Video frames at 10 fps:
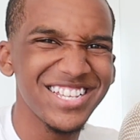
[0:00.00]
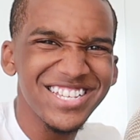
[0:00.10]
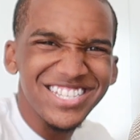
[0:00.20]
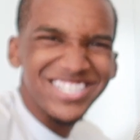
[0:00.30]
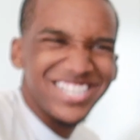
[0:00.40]

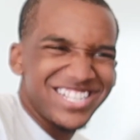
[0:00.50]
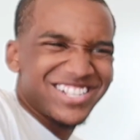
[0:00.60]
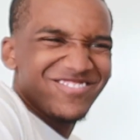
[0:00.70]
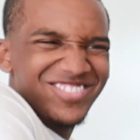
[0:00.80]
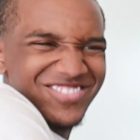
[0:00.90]
Hey,
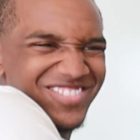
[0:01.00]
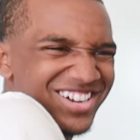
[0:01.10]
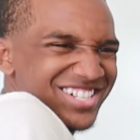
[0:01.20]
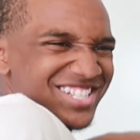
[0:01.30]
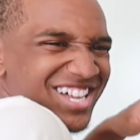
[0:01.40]
hit the
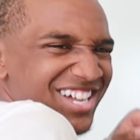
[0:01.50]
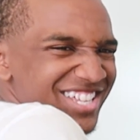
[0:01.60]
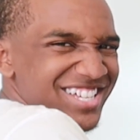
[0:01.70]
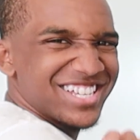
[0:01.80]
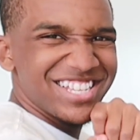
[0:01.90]
moonwalk,
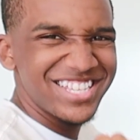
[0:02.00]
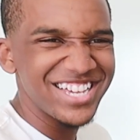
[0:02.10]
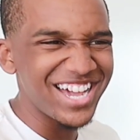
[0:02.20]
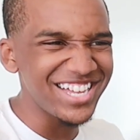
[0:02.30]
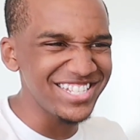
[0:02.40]
Sonic,
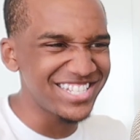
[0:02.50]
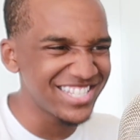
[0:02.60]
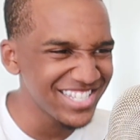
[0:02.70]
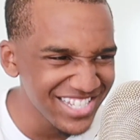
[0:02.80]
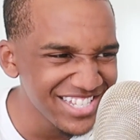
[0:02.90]

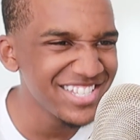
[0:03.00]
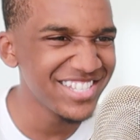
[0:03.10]
yes!